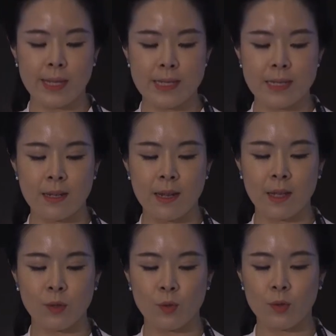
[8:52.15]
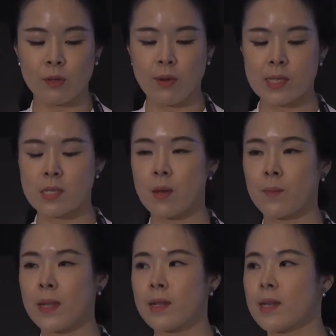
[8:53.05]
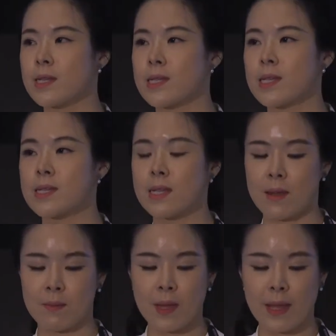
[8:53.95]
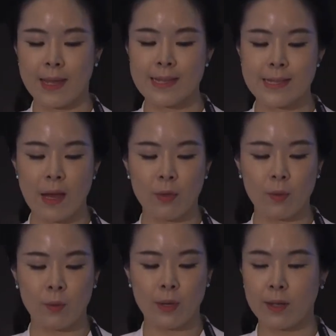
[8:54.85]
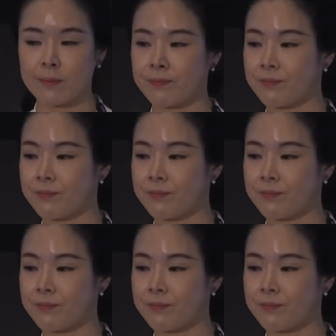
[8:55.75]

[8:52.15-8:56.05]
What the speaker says: is related to the traceability system in South Korea.